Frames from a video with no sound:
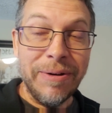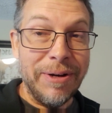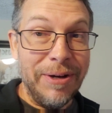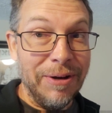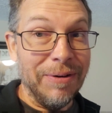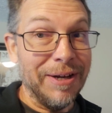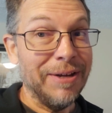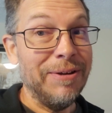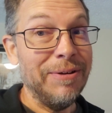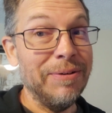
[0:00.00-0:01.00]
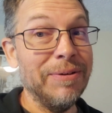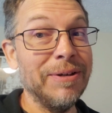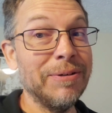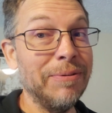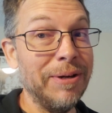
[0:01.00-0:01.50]
We already know I can do
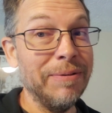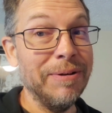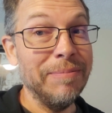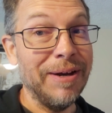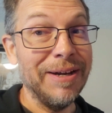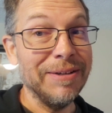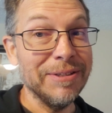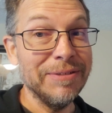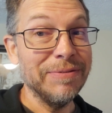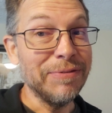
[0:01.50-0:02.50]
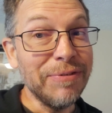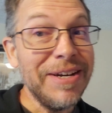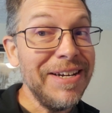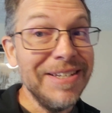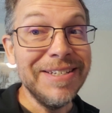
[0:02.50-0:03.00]
twenty-one miles in
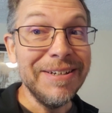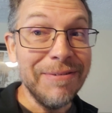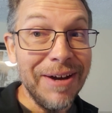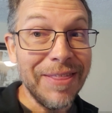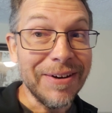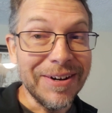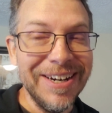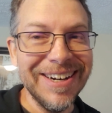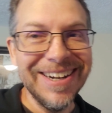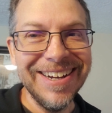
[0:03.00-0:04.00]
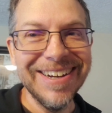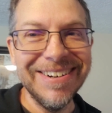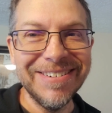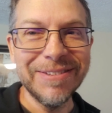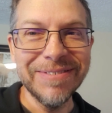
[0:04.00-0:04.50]
freezing weather
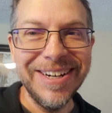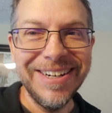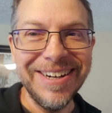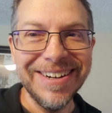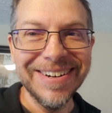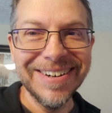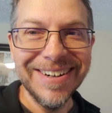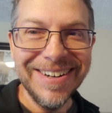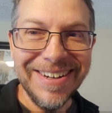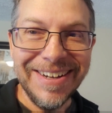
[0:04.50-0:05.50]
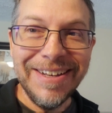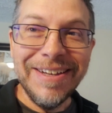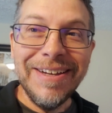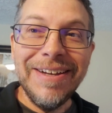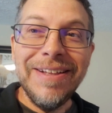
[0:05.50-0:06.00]
with rain gear.
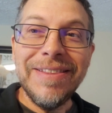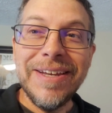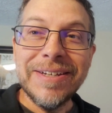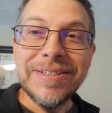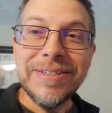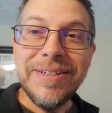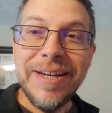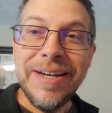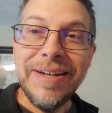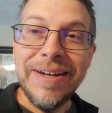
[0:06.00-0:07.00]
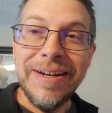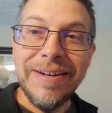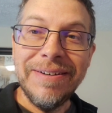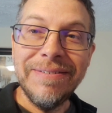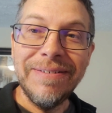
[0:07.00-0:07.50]
Thanks to day
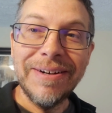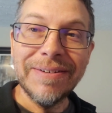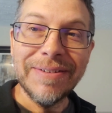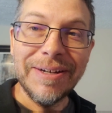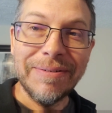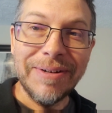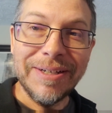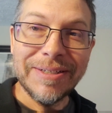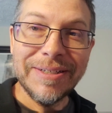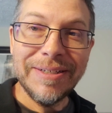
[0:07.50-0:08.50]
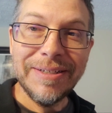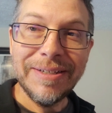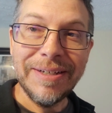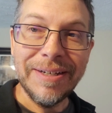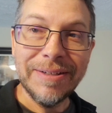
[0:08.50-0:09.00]
uh, whatever that was,
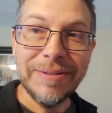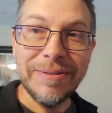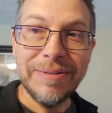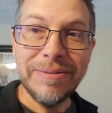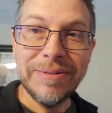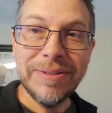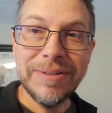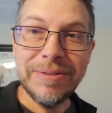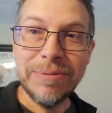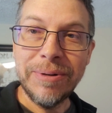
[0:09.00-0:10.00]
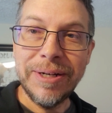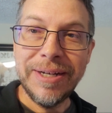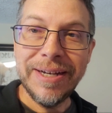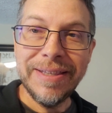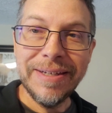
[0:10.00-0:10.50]
uh,
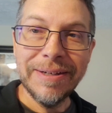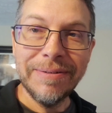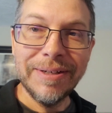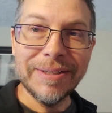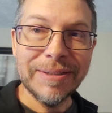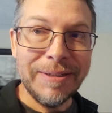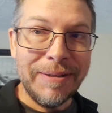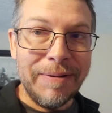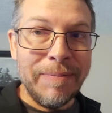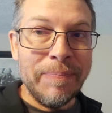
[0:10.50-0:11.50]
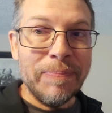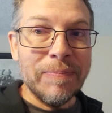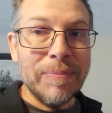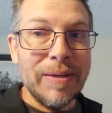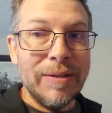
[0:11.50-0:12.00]
twenty I think it was.
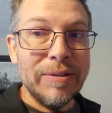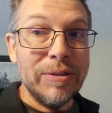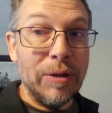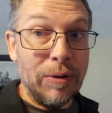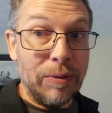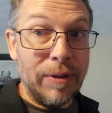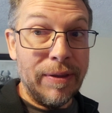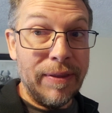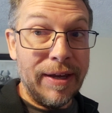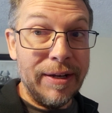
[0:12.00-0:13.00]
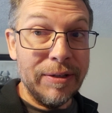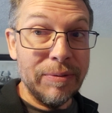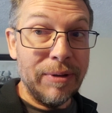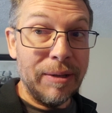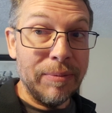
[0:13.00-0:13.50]
So that
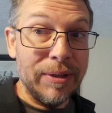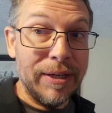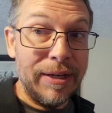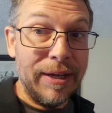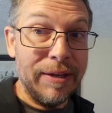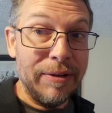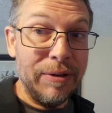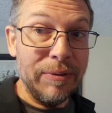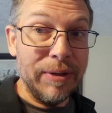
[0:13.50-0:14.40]
is what I'm looking at